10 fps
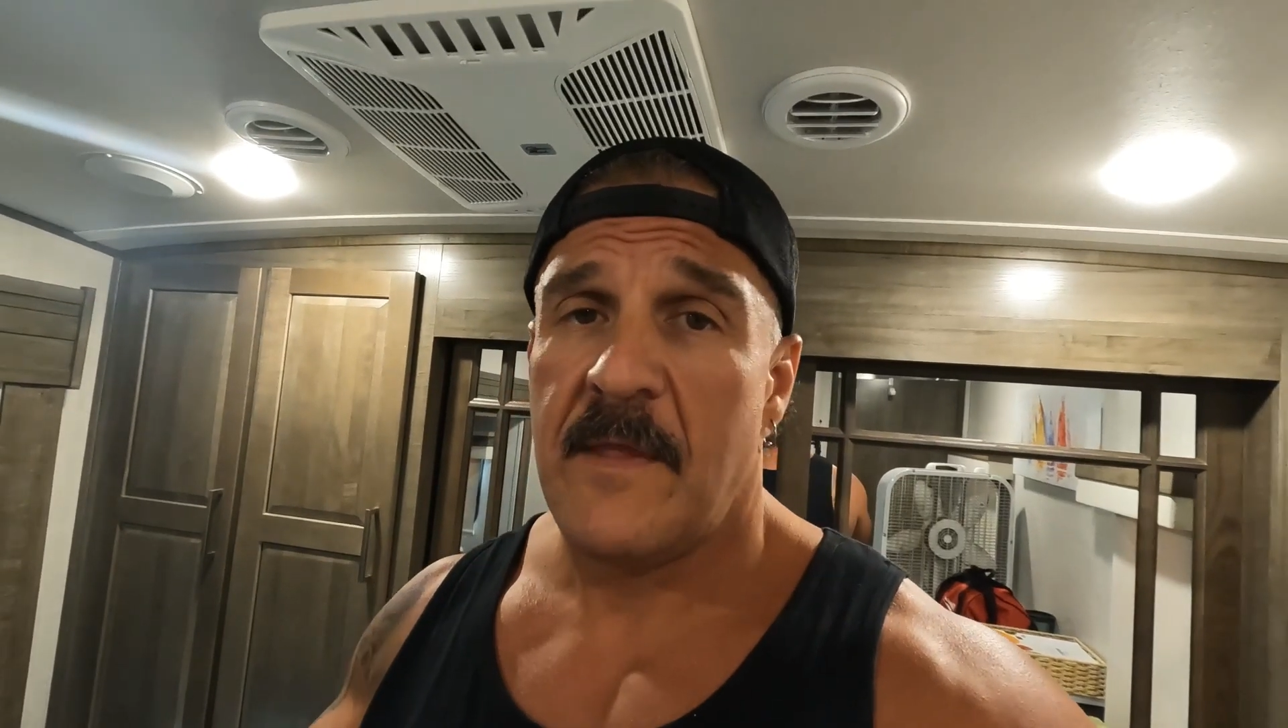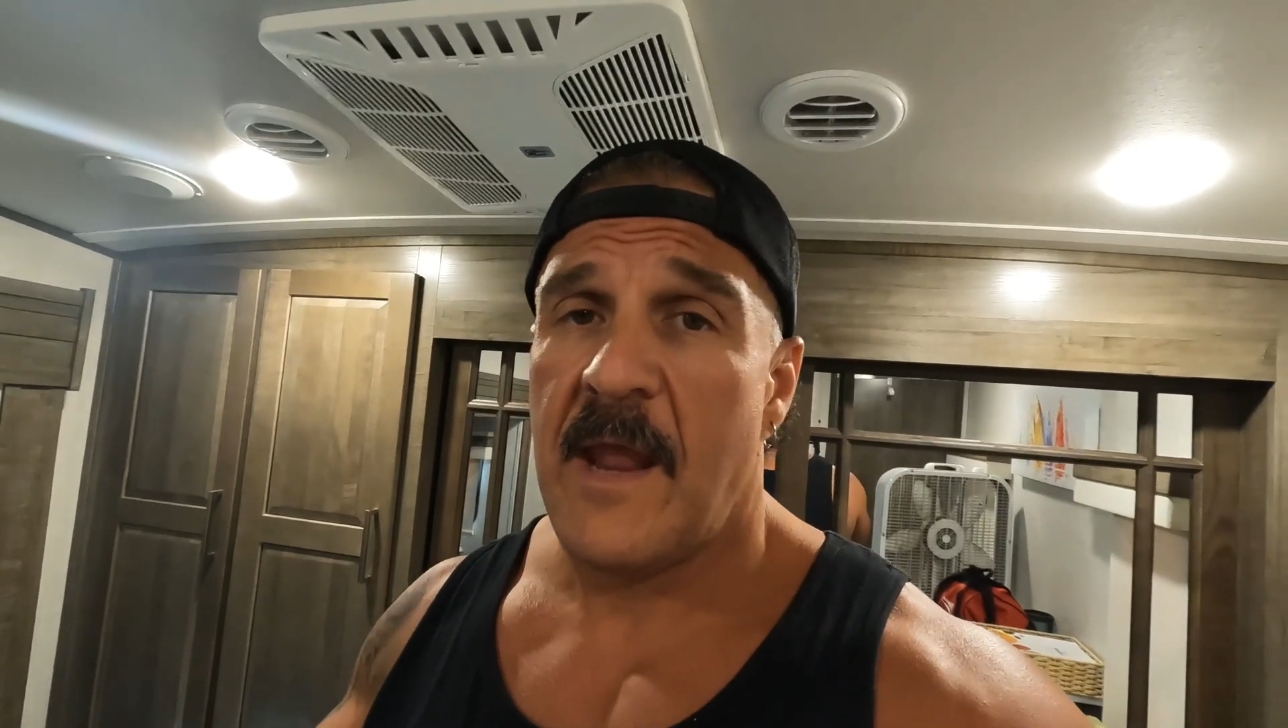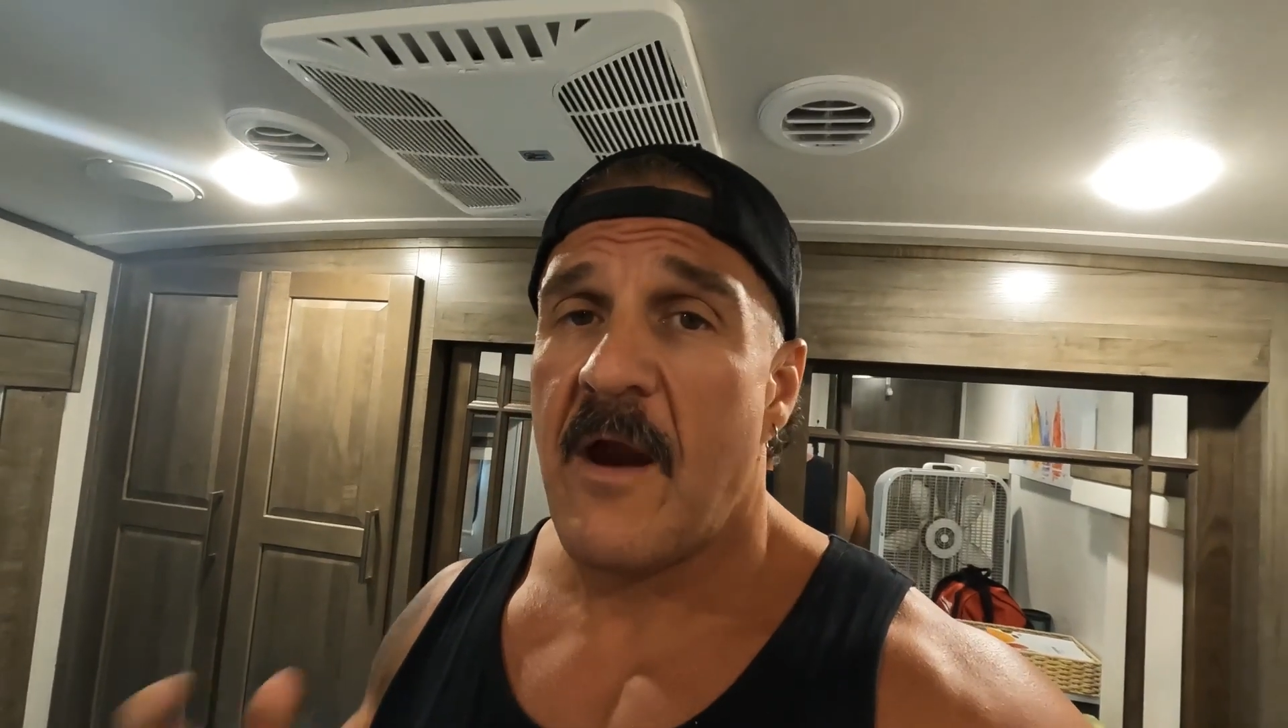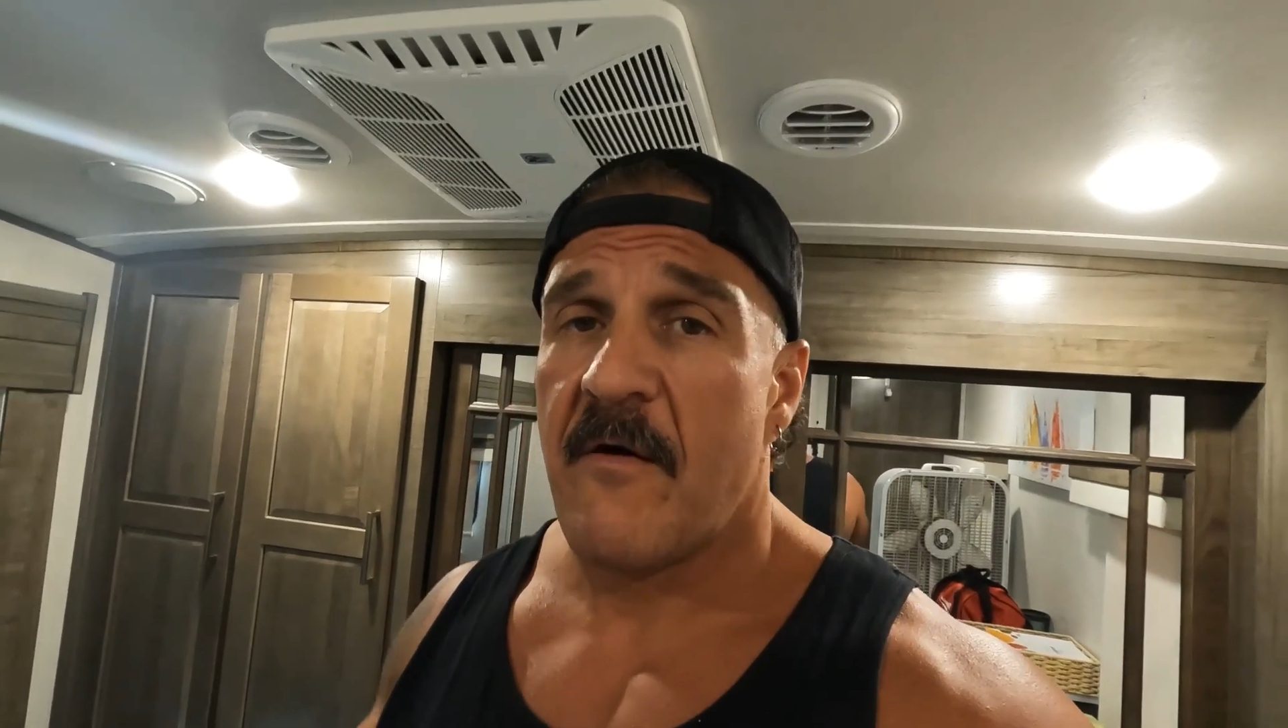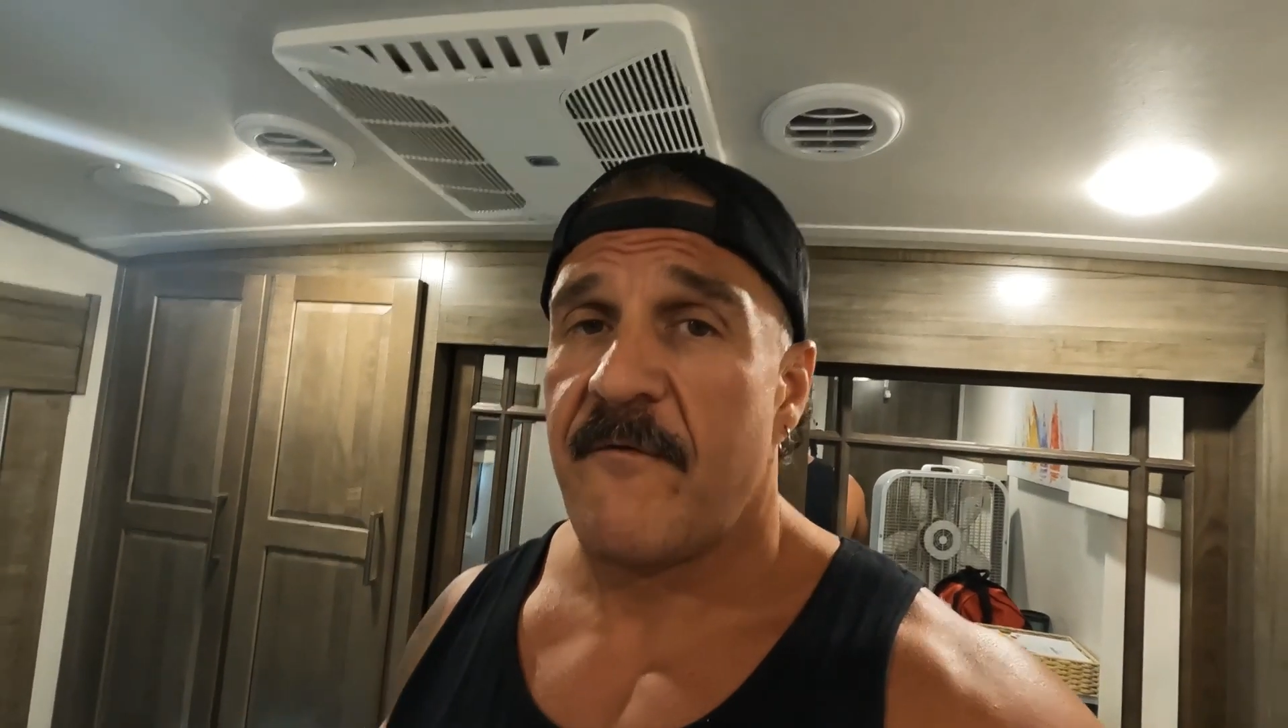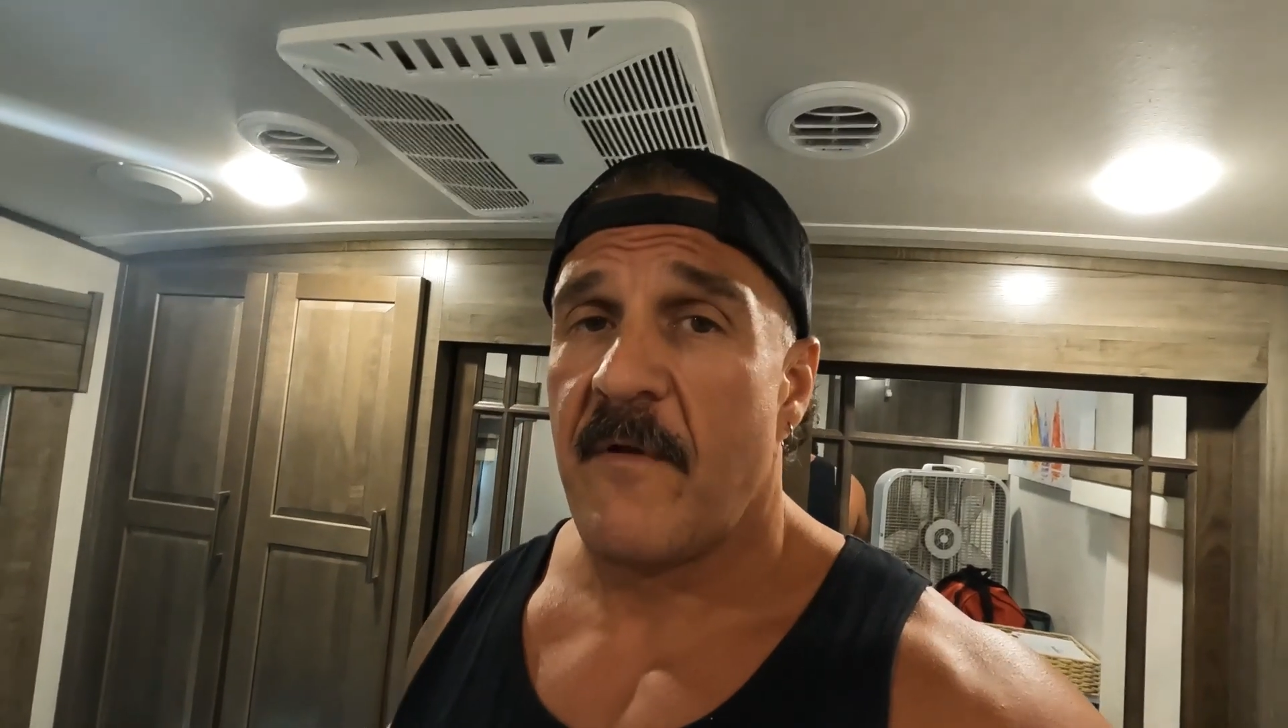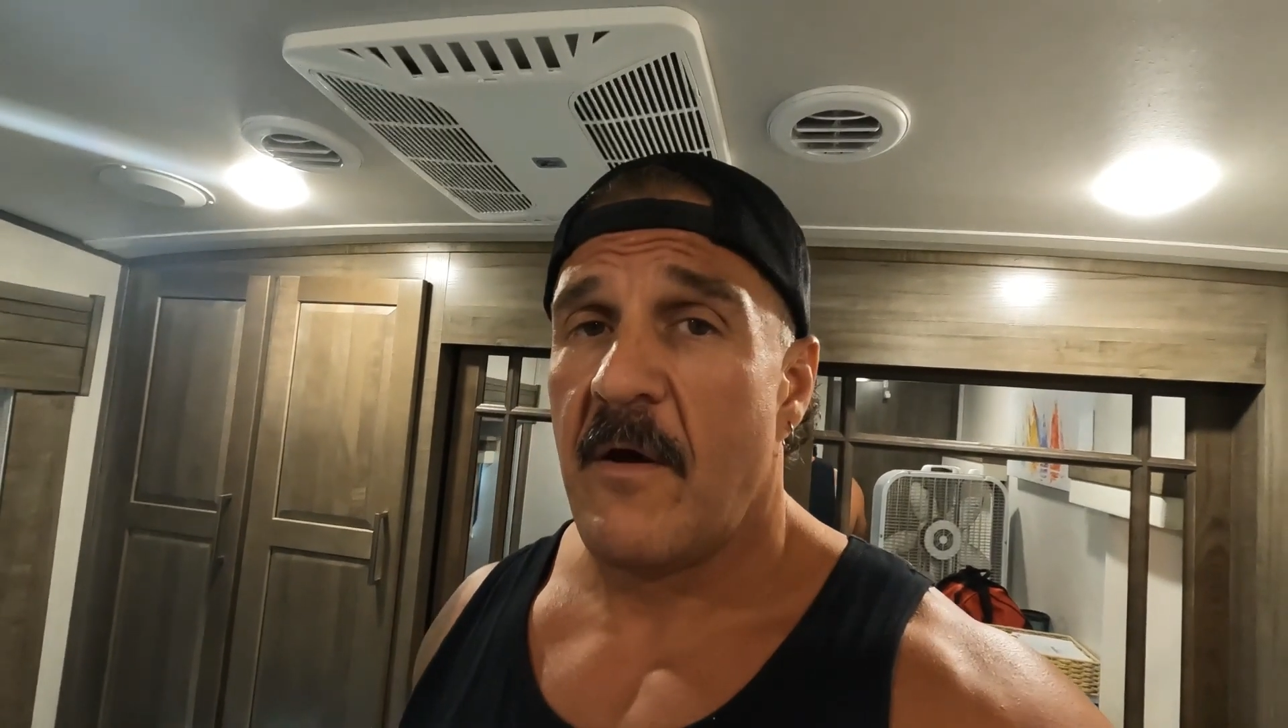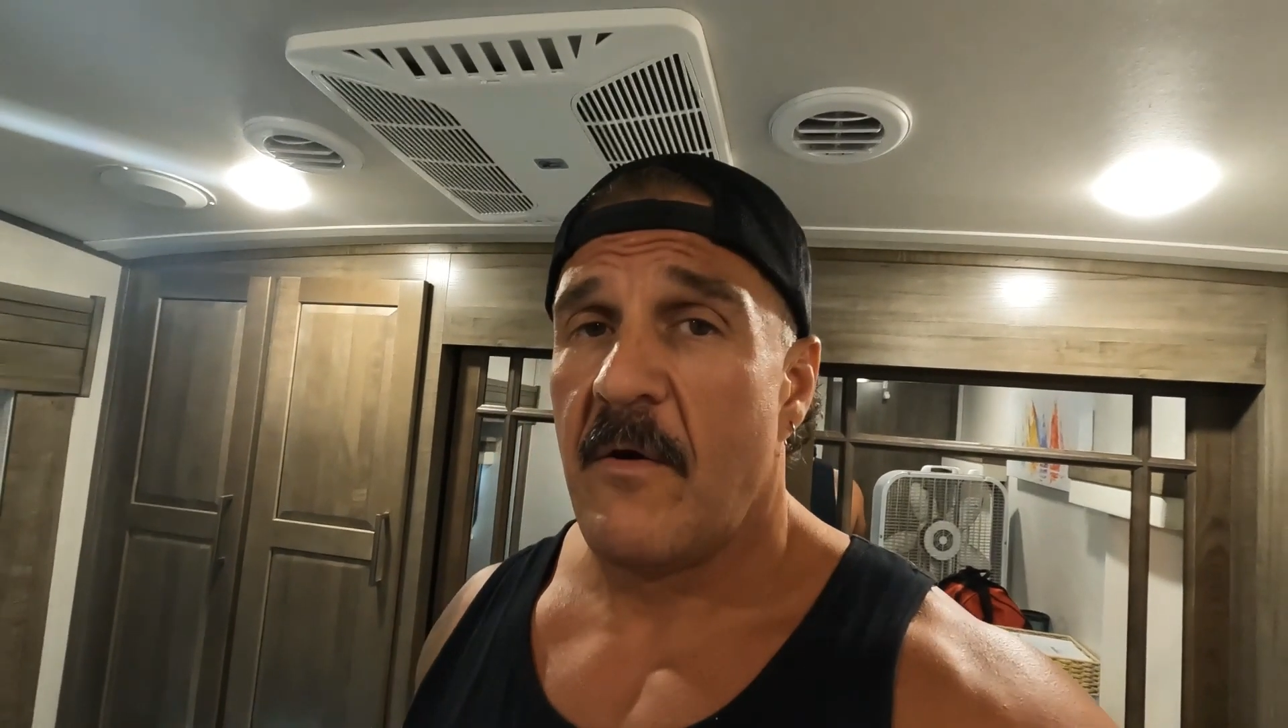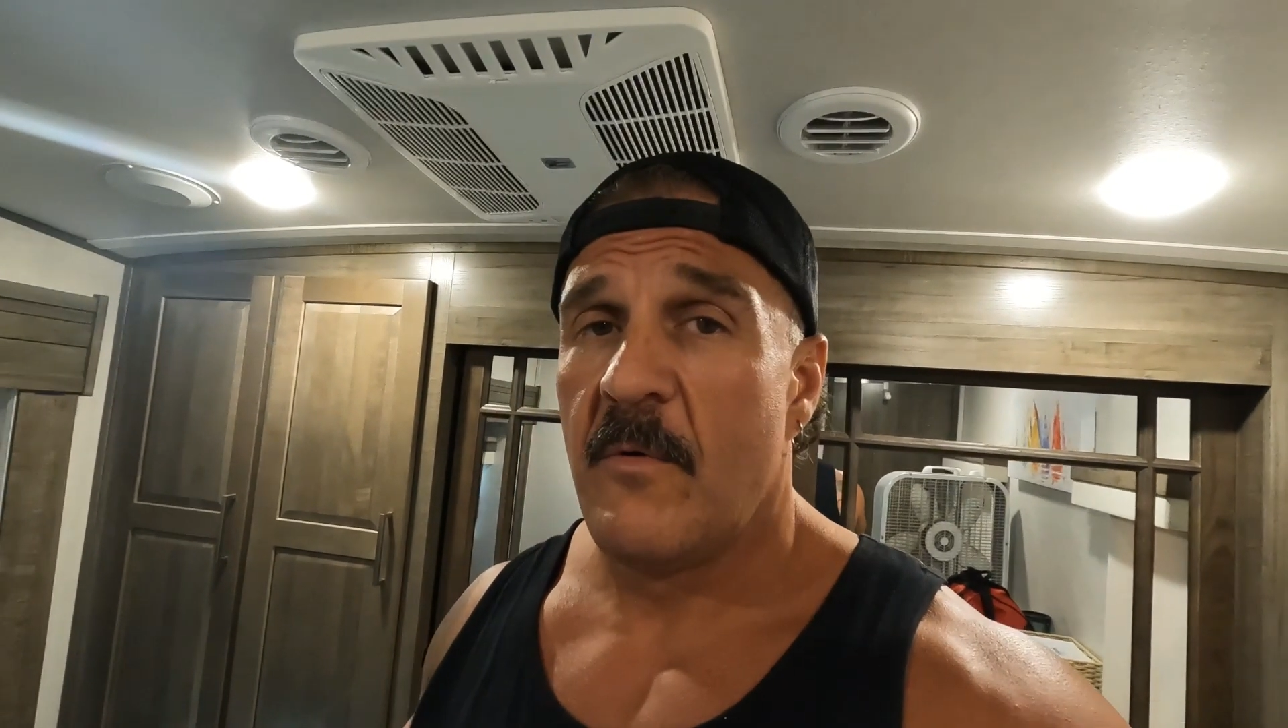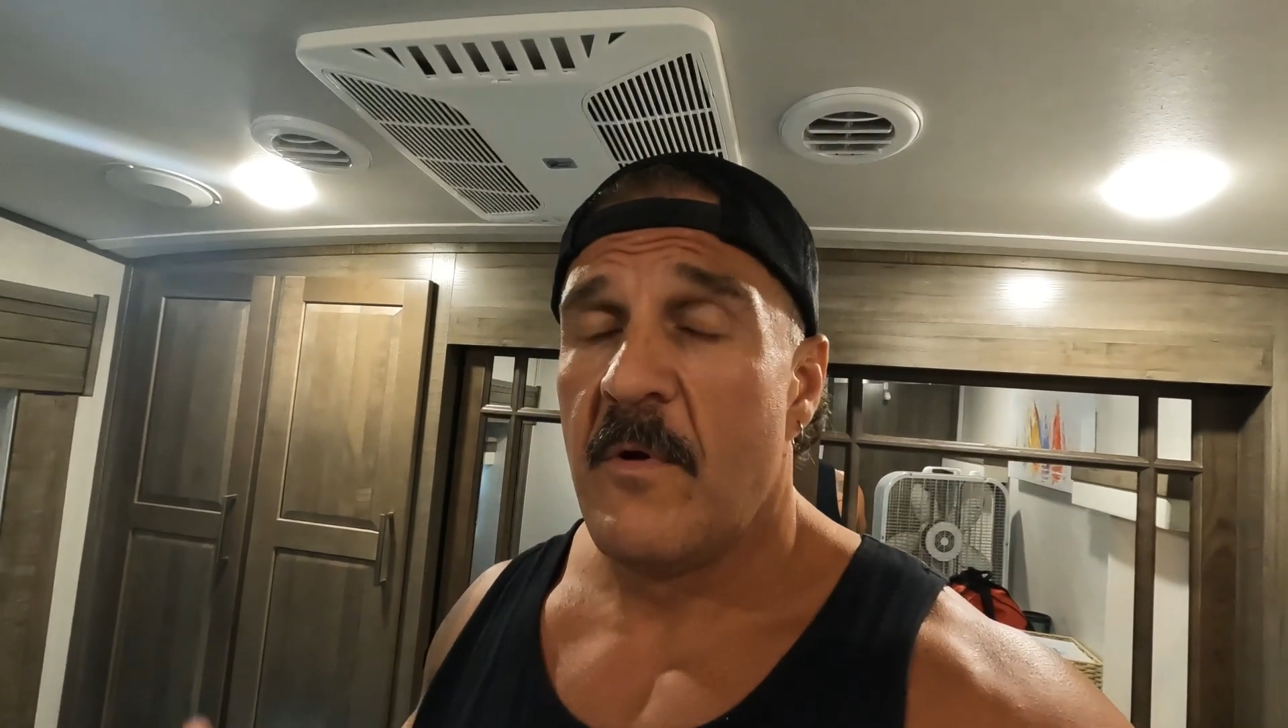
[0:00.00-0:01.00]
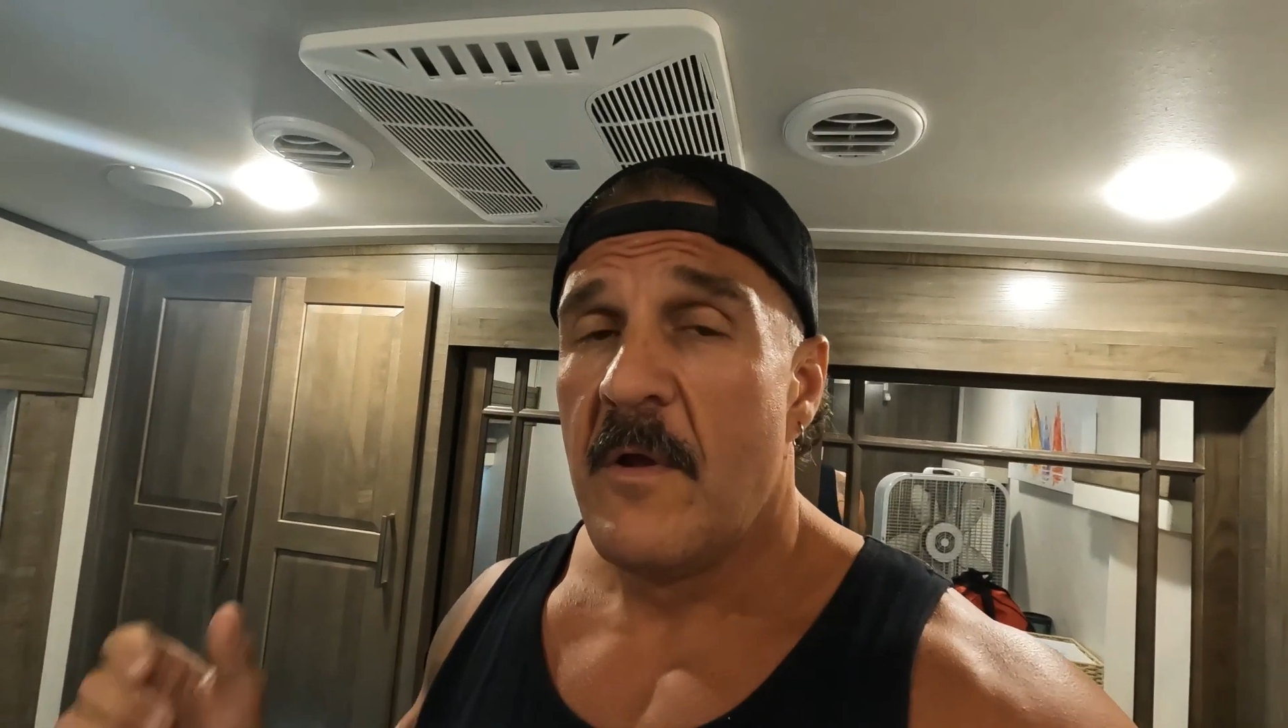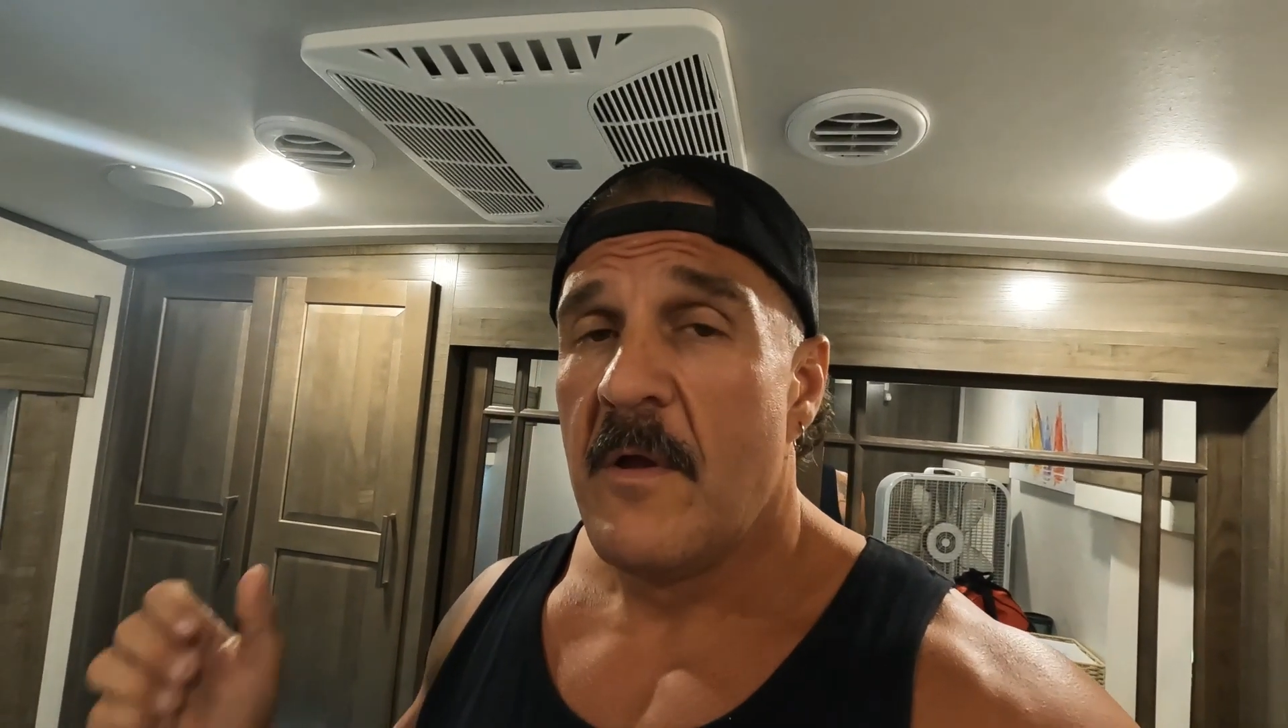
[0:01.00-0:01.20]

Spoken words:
the airflow